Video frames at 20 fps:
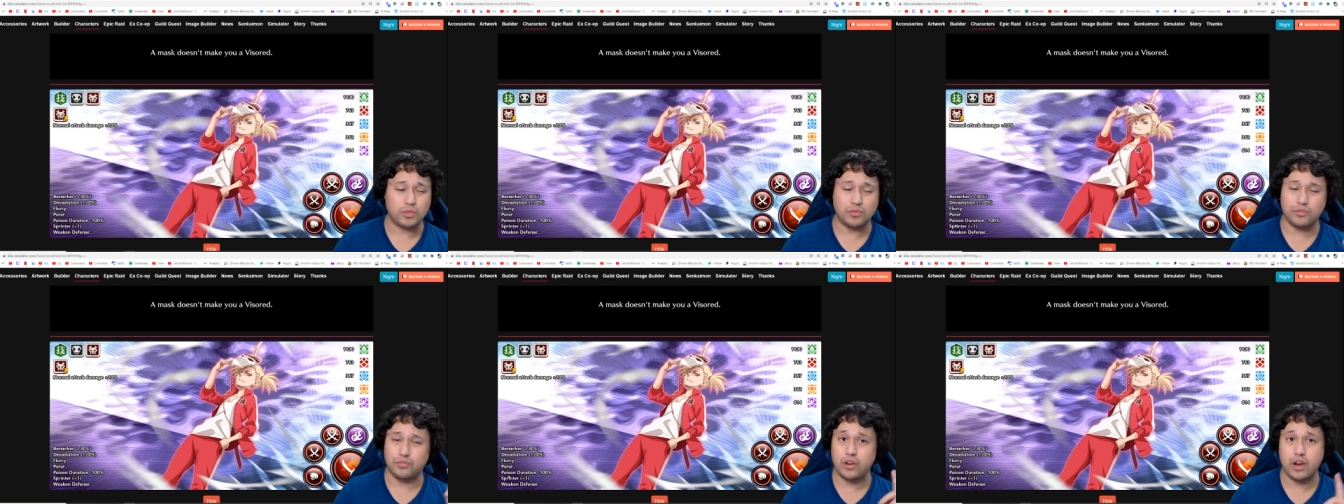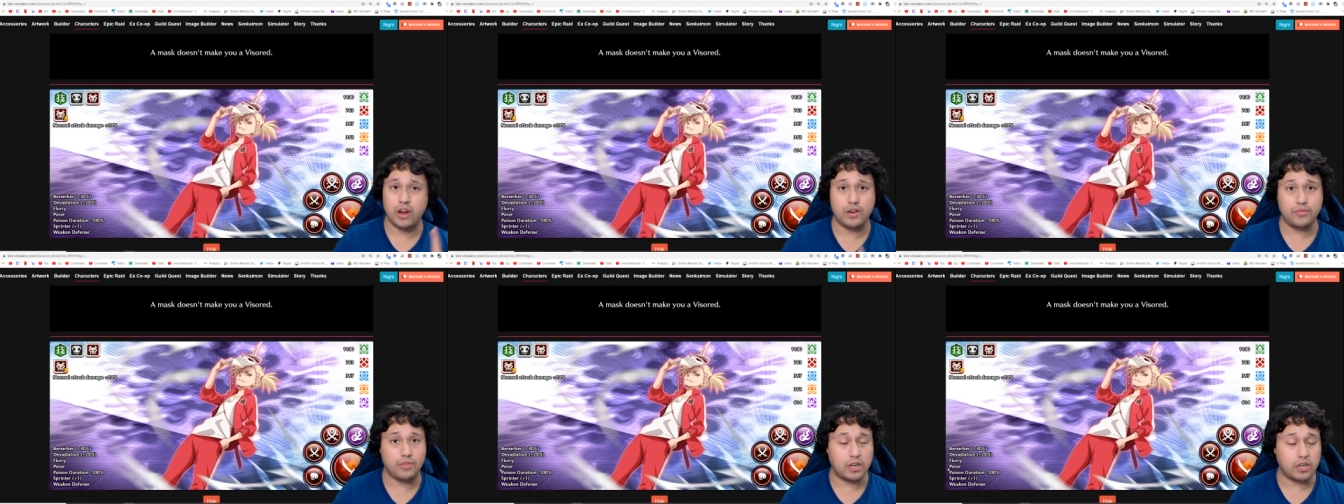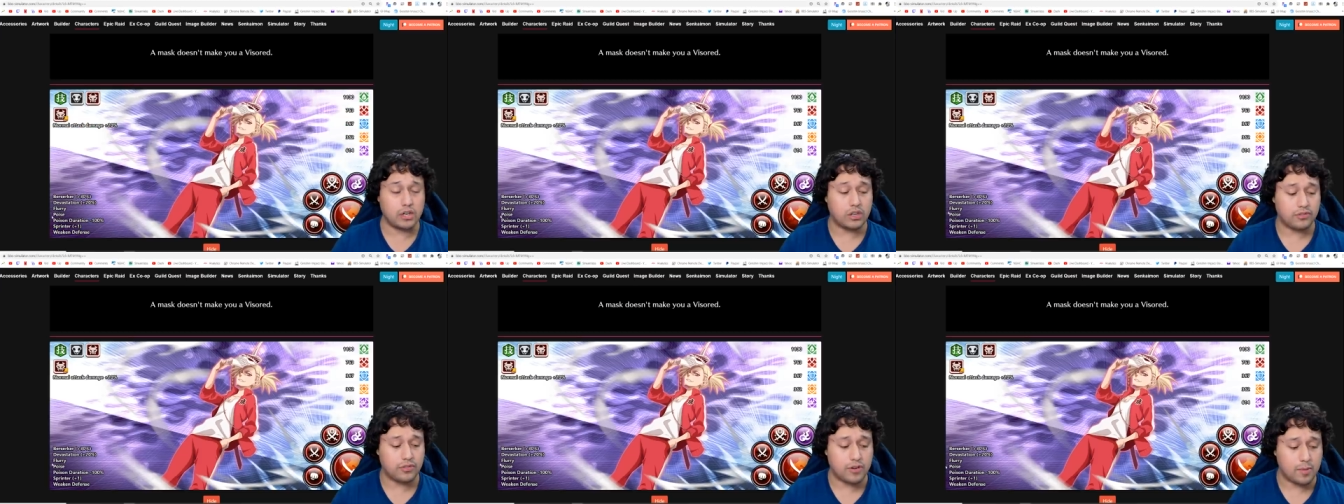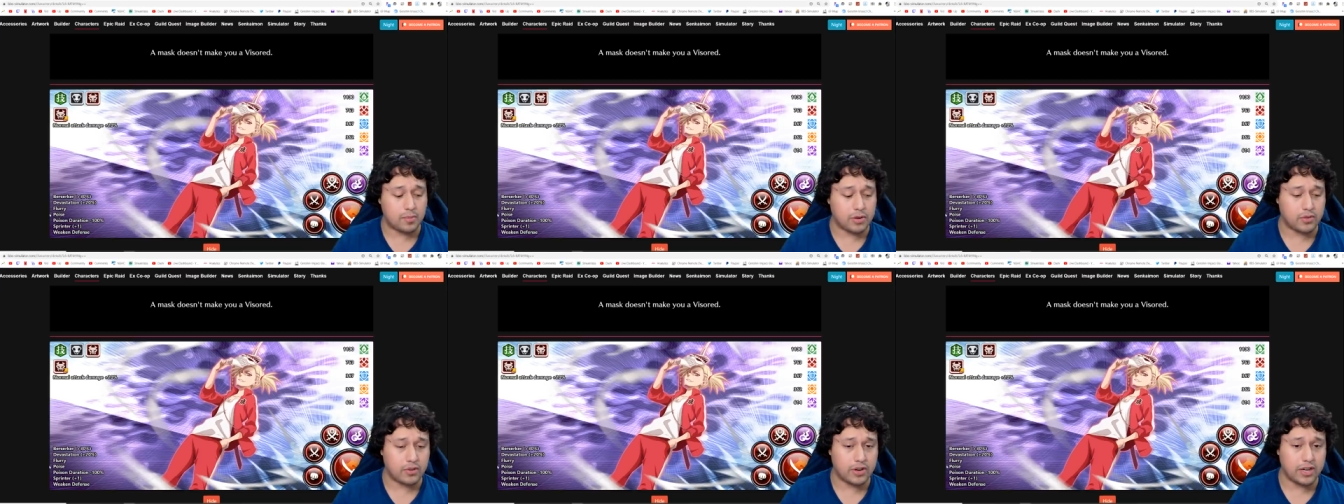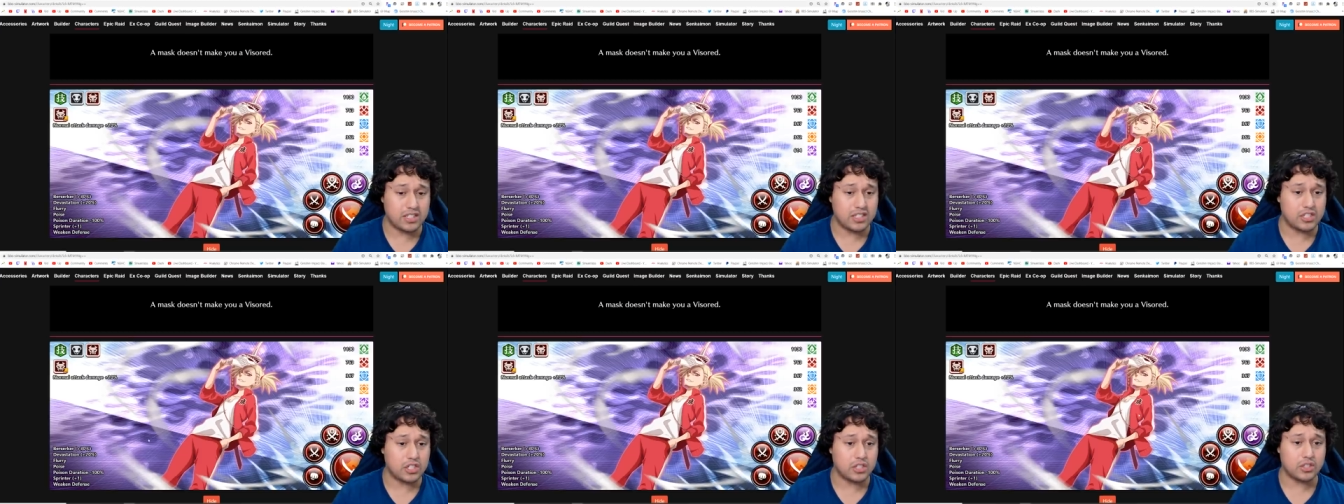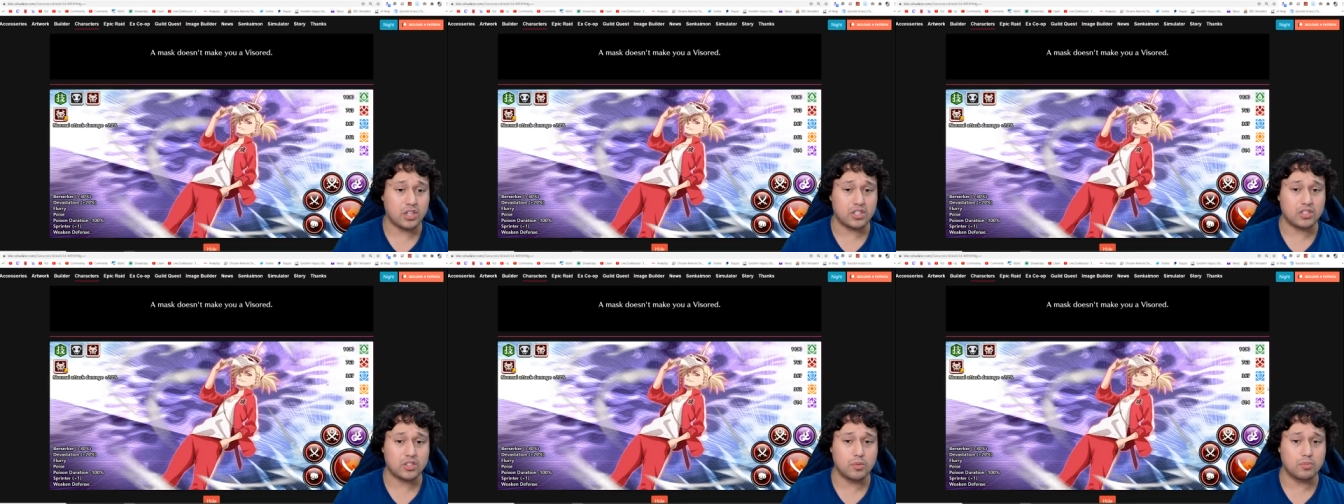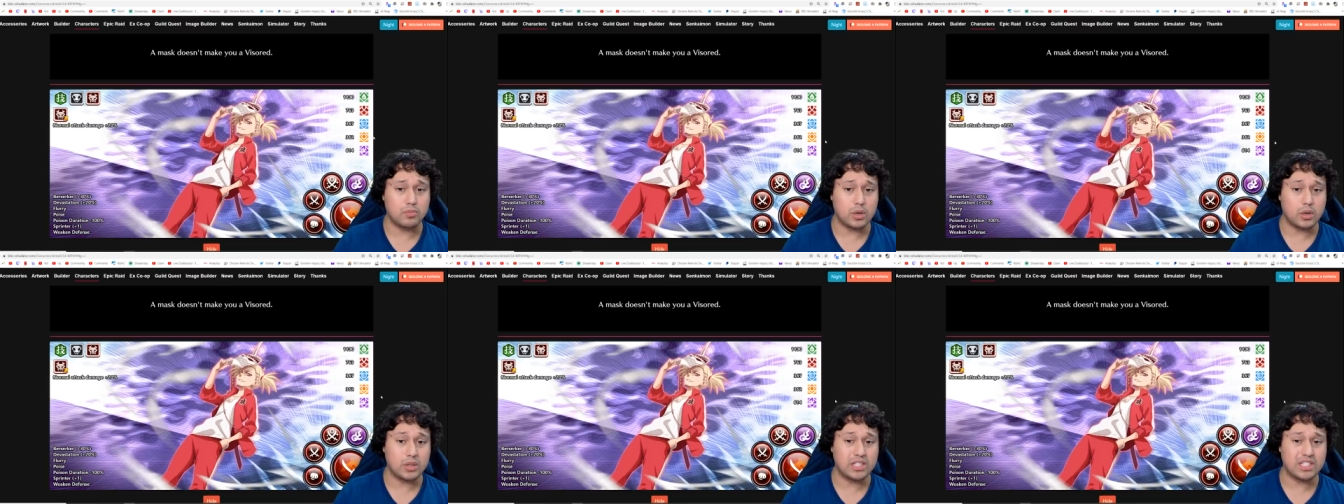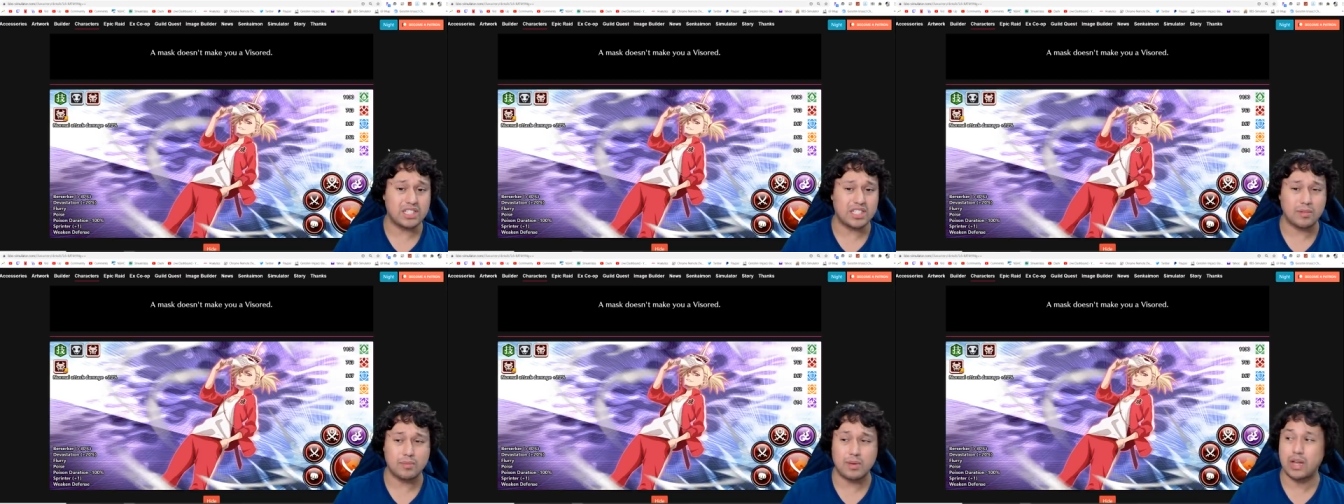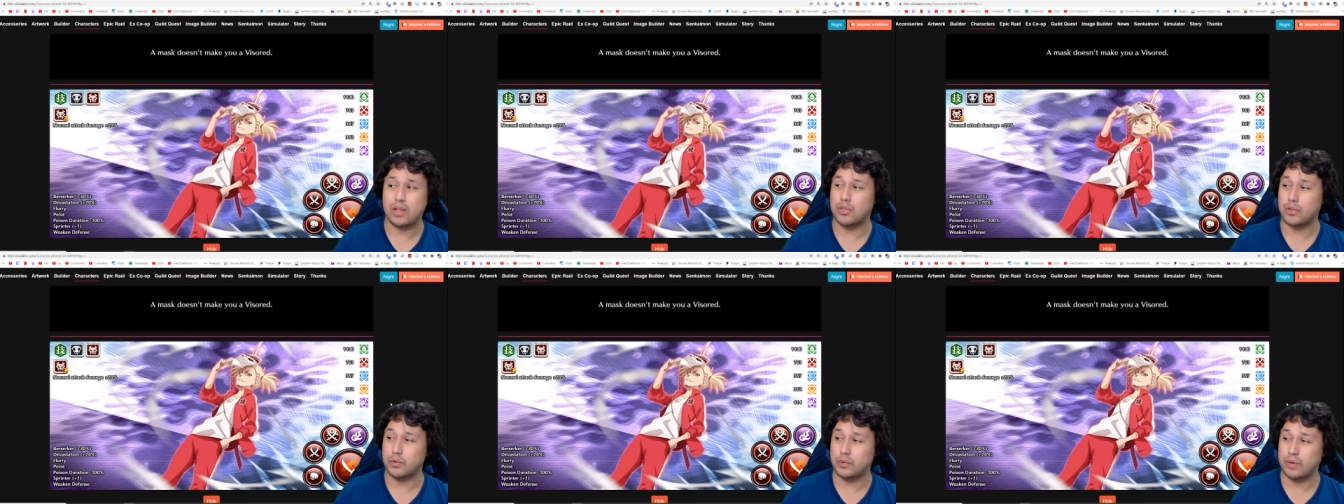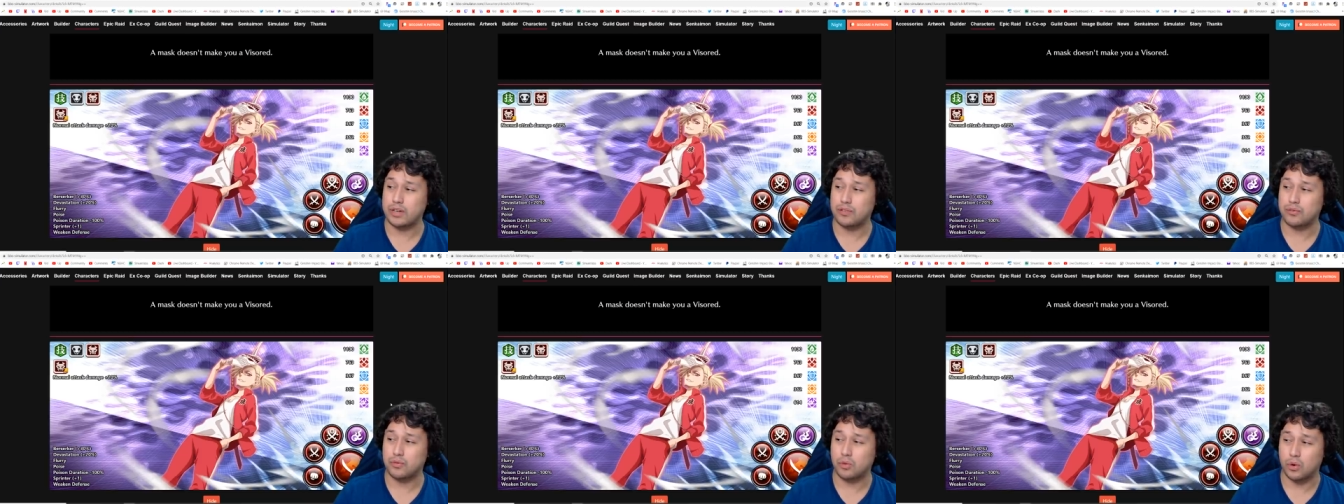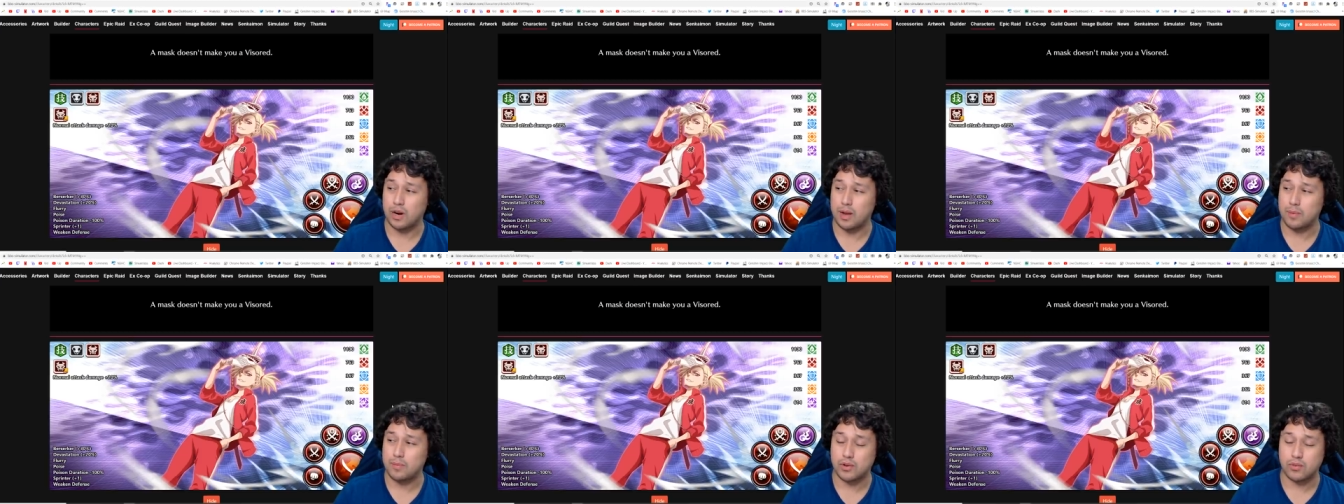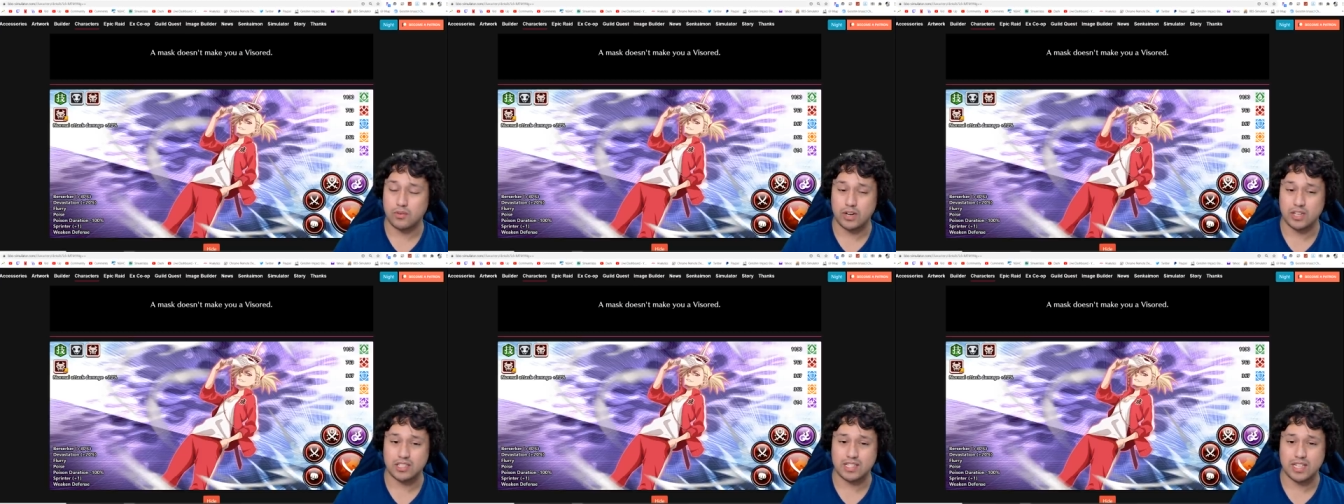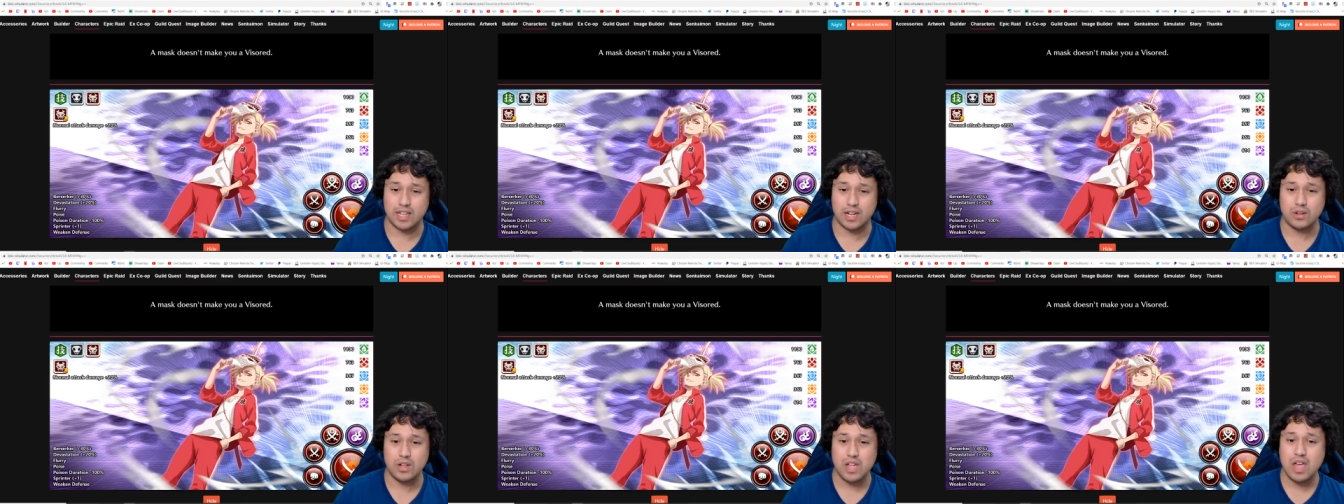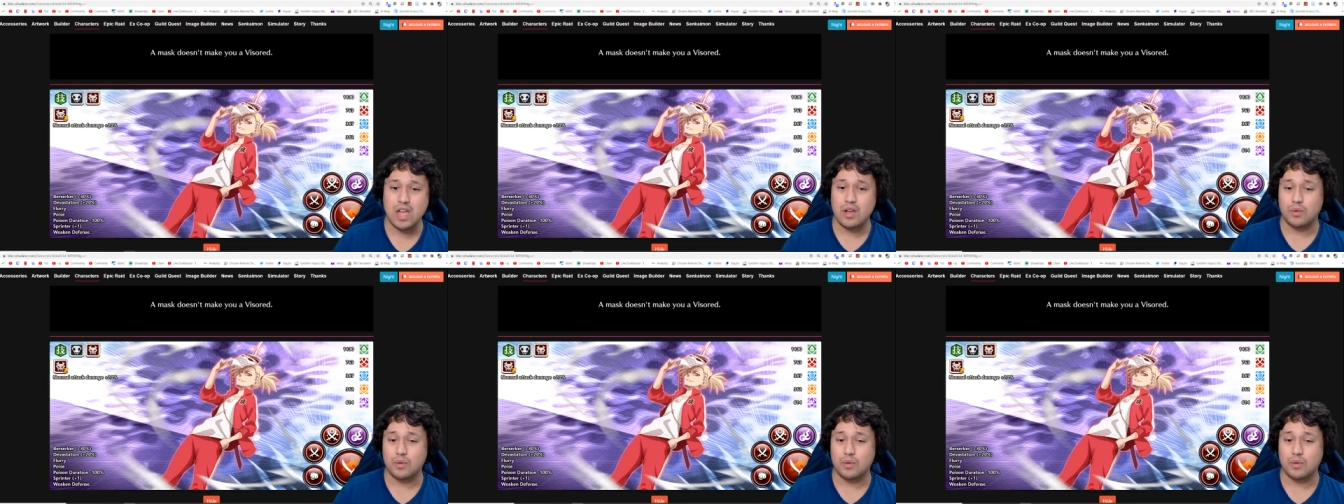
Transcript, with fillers: Very, very good for epic raids. She's also bonus in about three to four epic raids now,